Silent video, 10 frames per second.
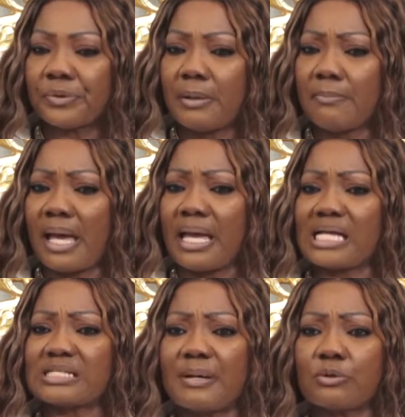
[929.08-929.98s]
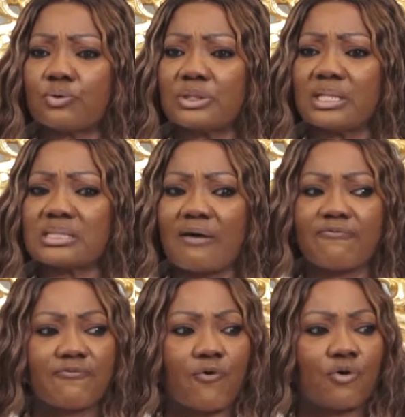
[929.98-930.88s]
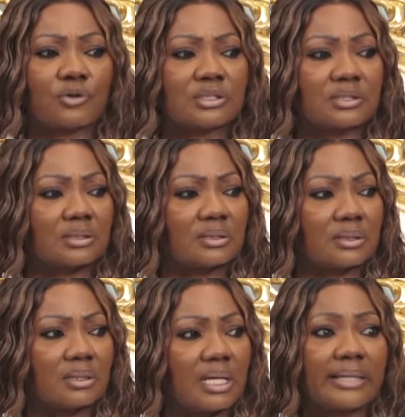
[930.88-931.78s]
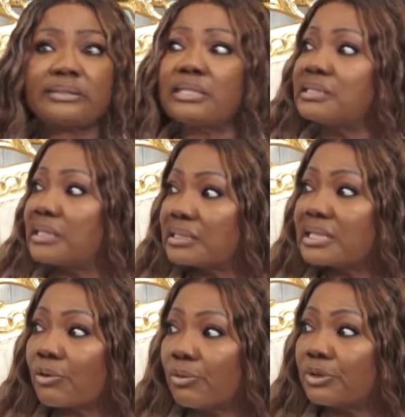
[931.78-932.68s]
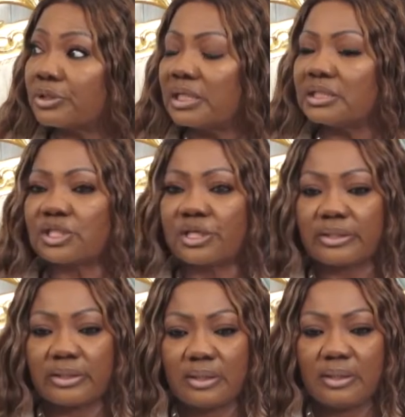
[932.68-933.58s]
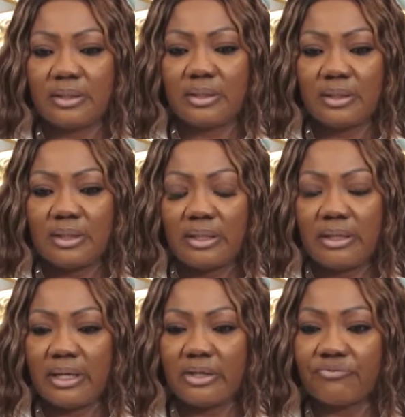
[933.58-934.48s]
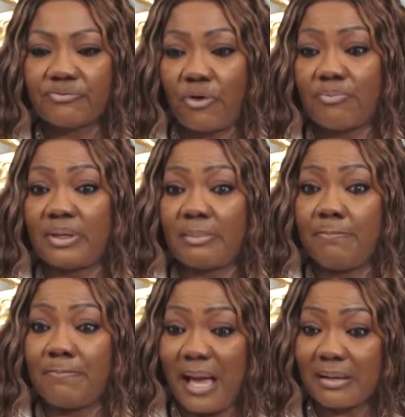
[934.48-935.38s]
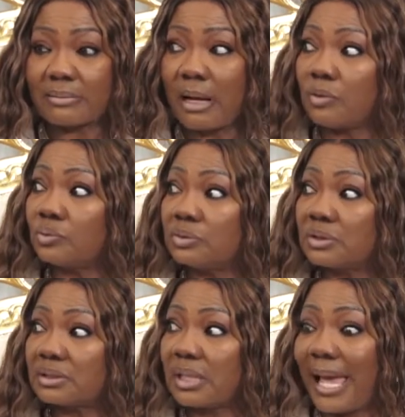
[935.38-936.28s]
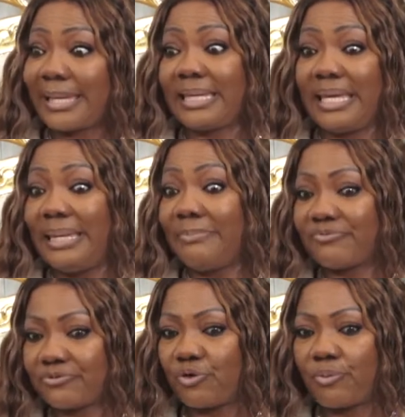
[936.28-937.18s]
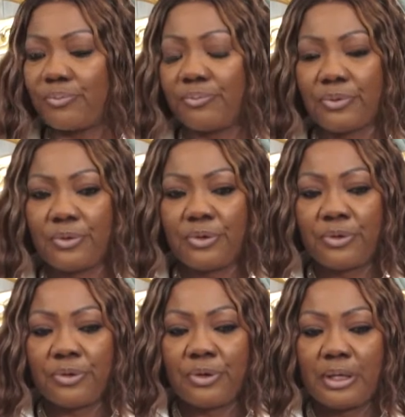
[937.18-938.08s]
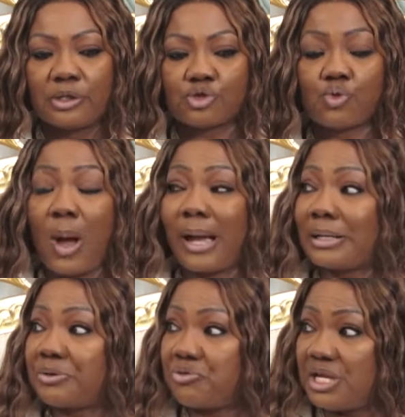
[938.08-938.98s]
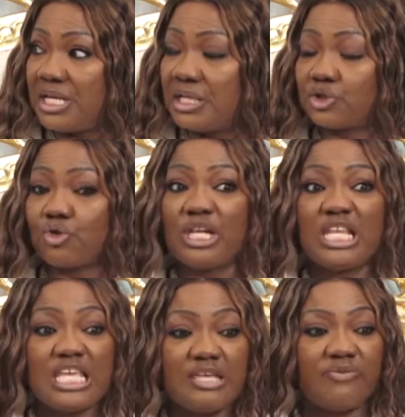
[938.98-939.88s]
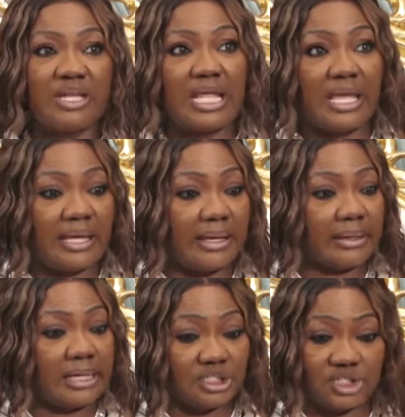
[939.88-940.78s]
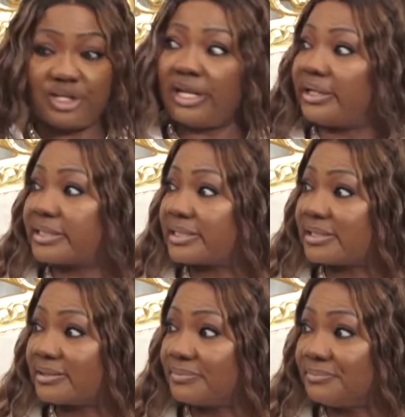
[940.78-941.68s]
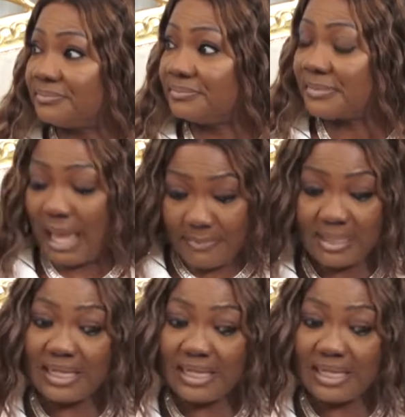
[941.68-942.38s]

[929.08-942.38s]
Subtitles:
my husband couldn't afford a decent accommodation. And from the background I came from, to agree to live in a kitchenette, I